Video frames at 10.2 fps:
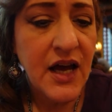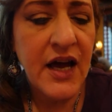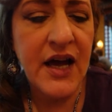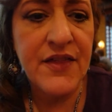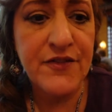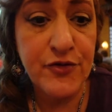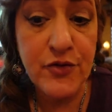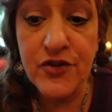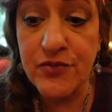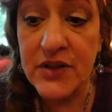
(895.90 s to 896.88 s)
And the
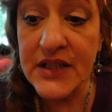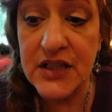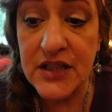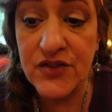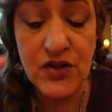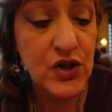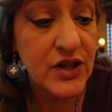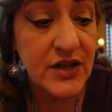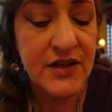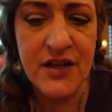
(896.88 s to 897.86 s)
food is good.